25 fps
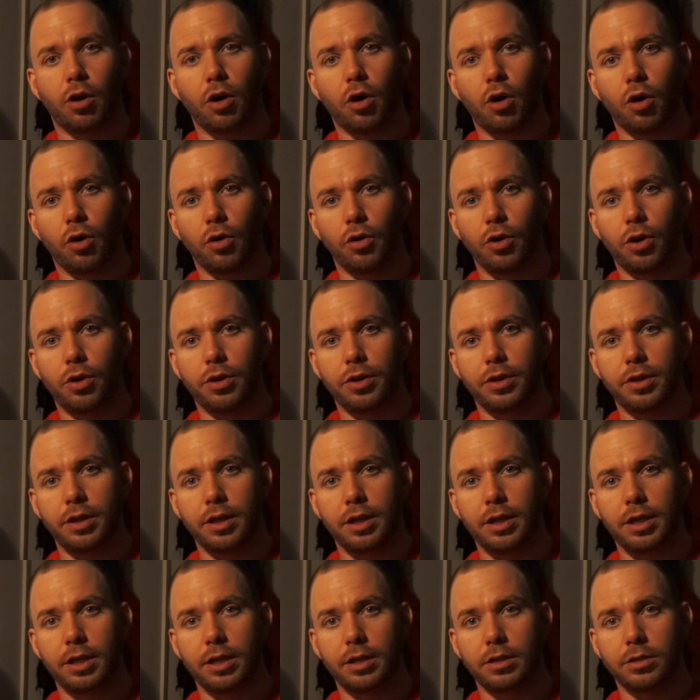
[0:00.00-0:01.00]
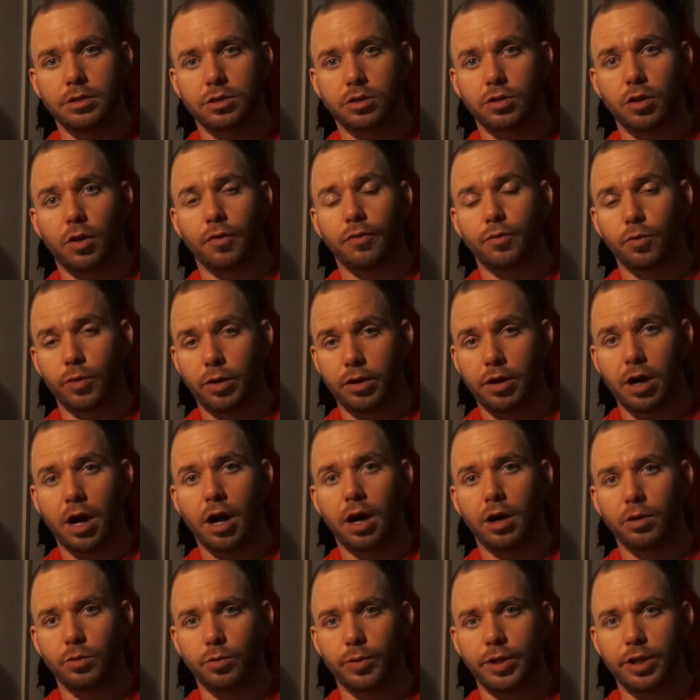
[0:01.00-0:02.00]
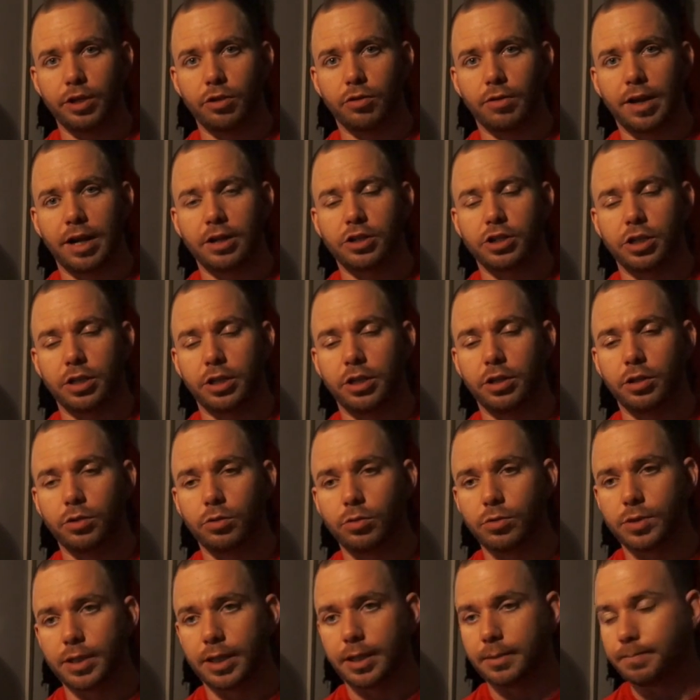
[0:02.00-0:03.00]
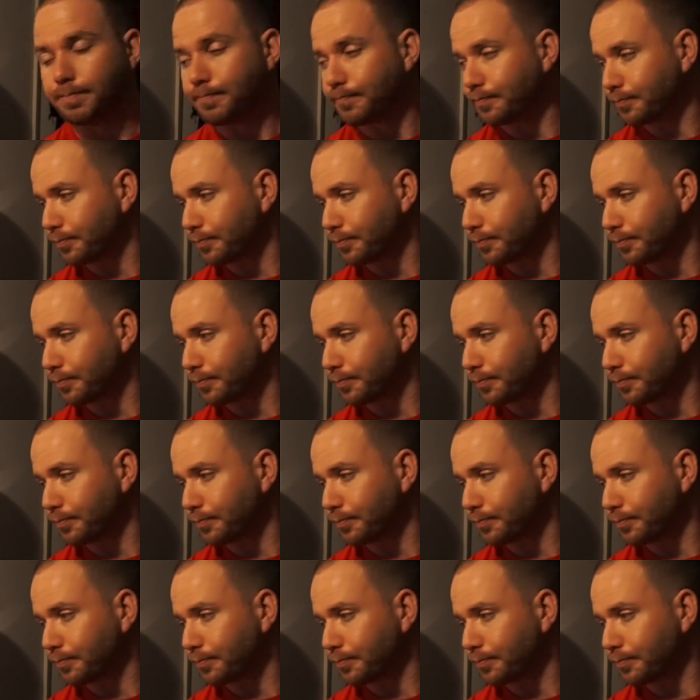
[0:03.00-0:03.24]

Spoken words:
on the software and hardware you're actually using.